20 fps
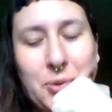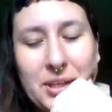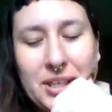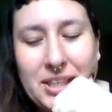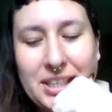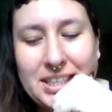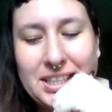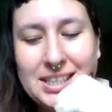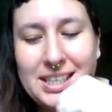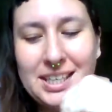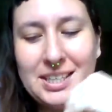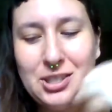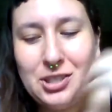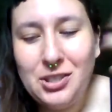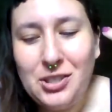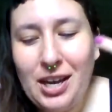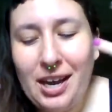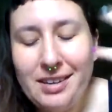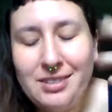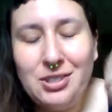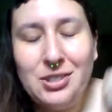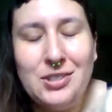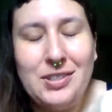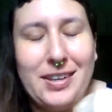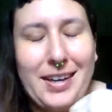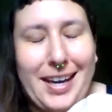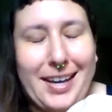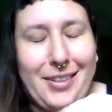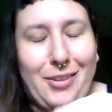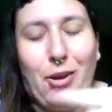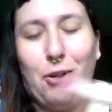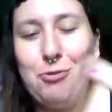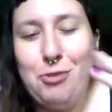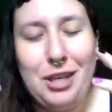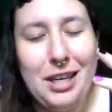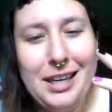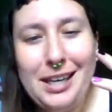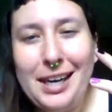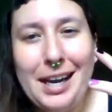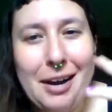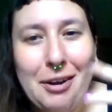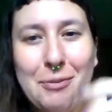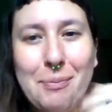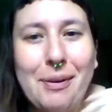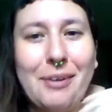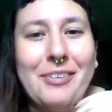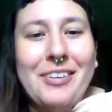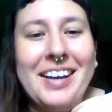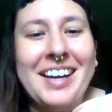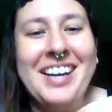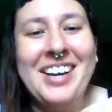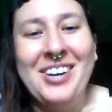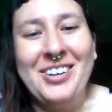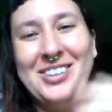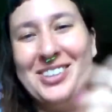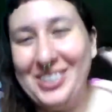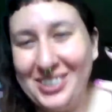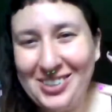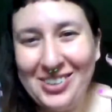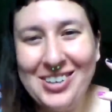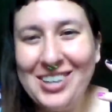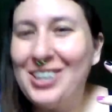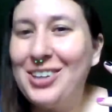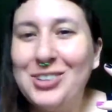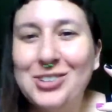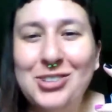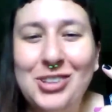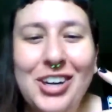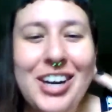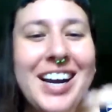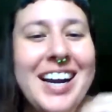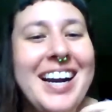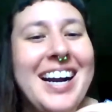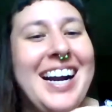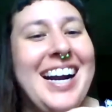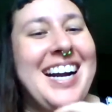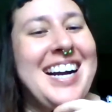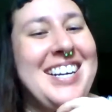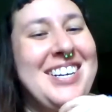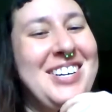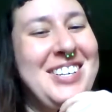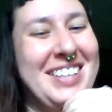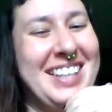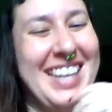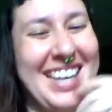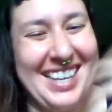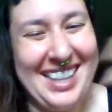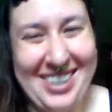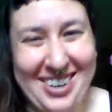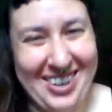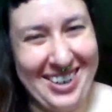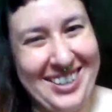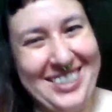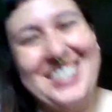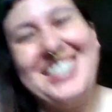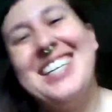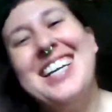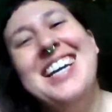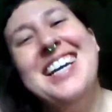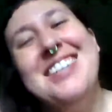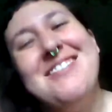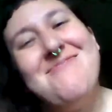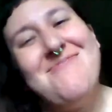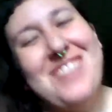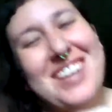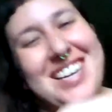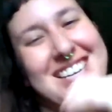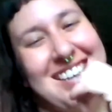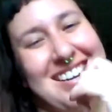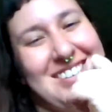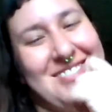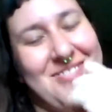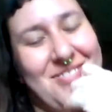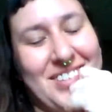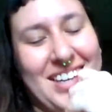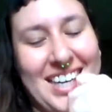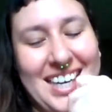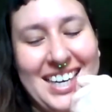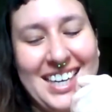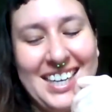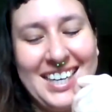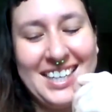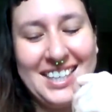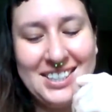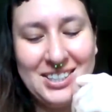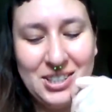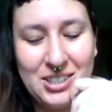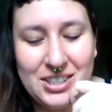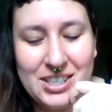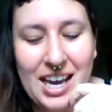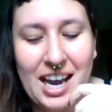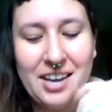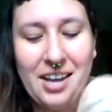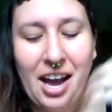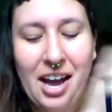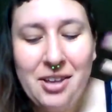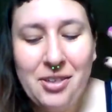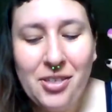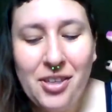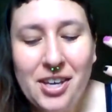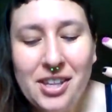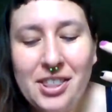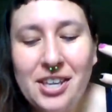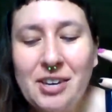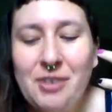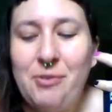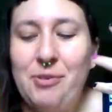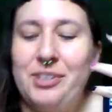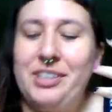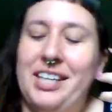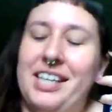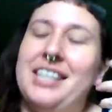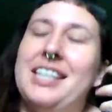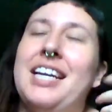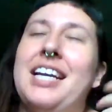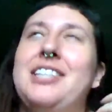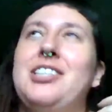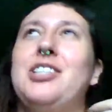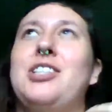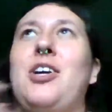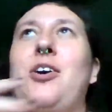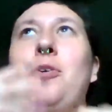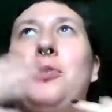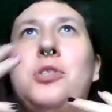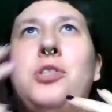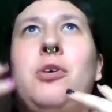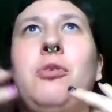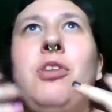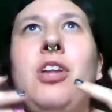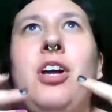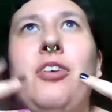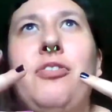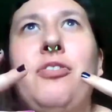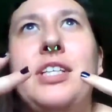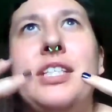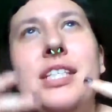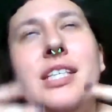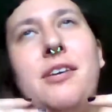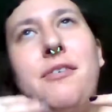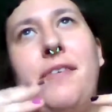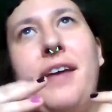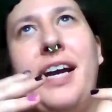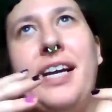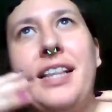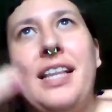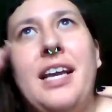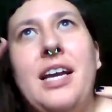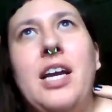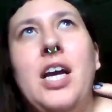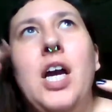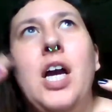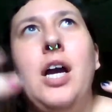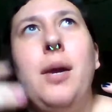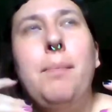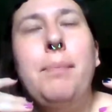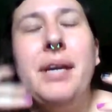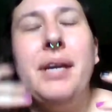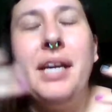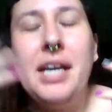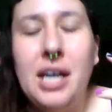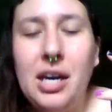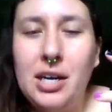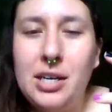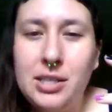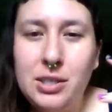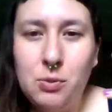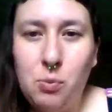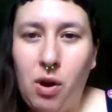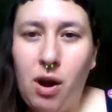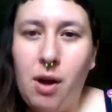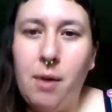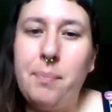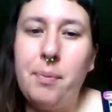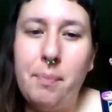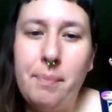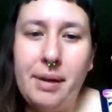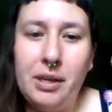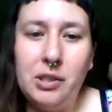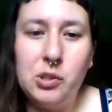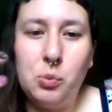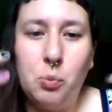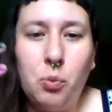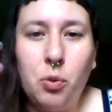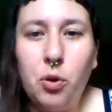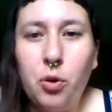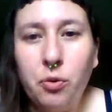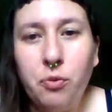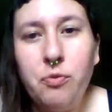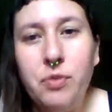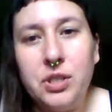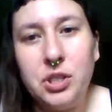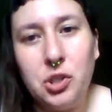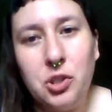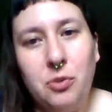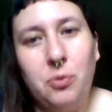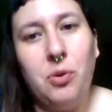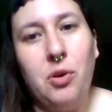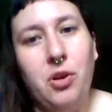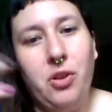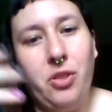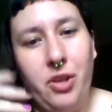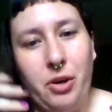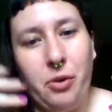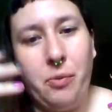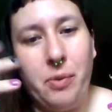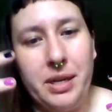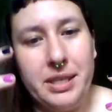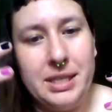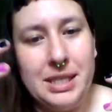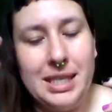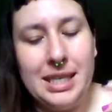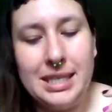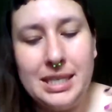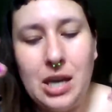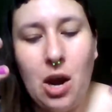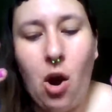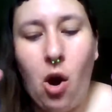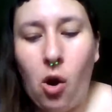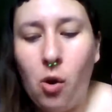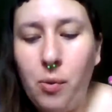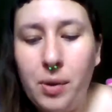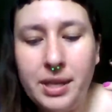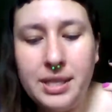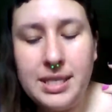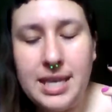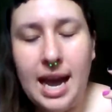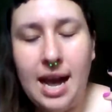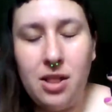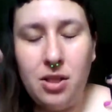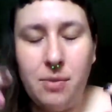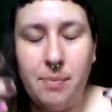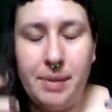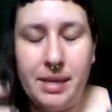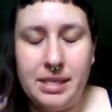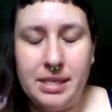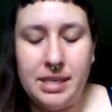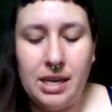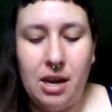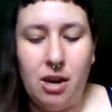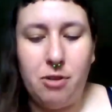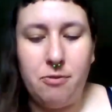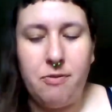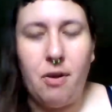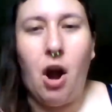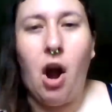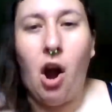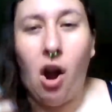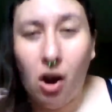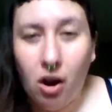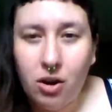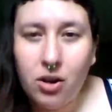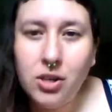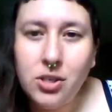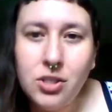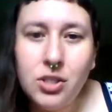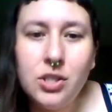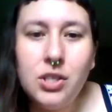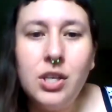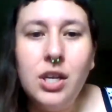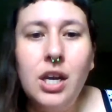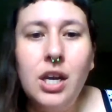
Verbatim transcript: quickly, because I just I just I love geeking out about like Haudenosaunee culture, their homes. But um, uh, just I I think that one thing that I just also love is the fact that because wampum belts were visual, there was this always element of art.